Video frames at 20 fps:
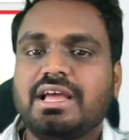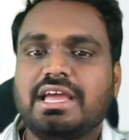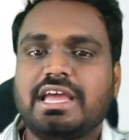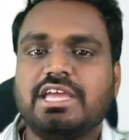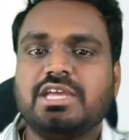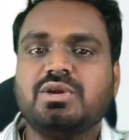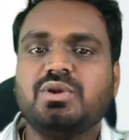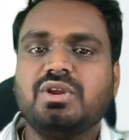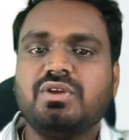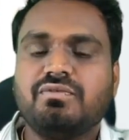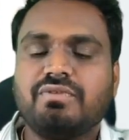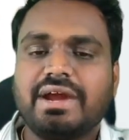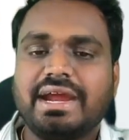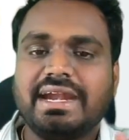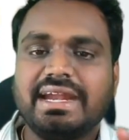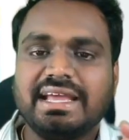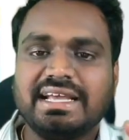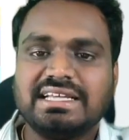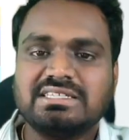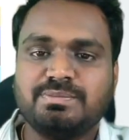a
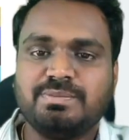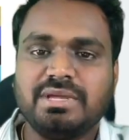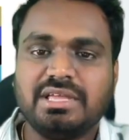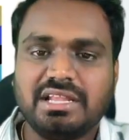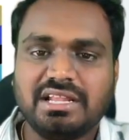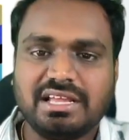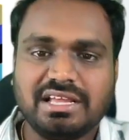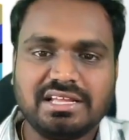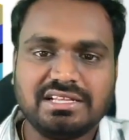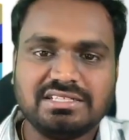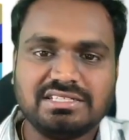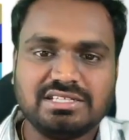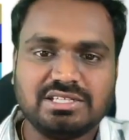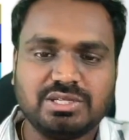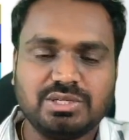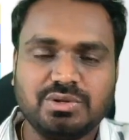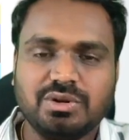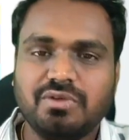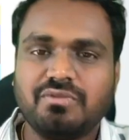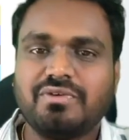unified experience,
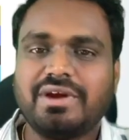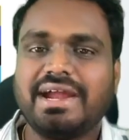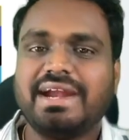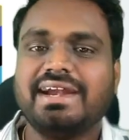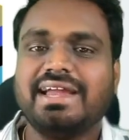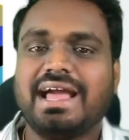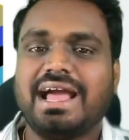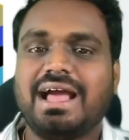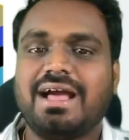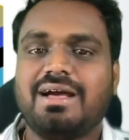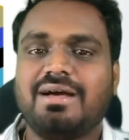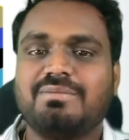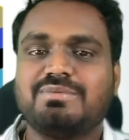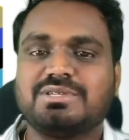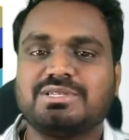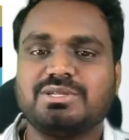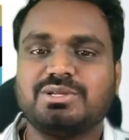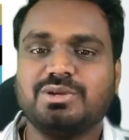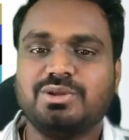unified apps,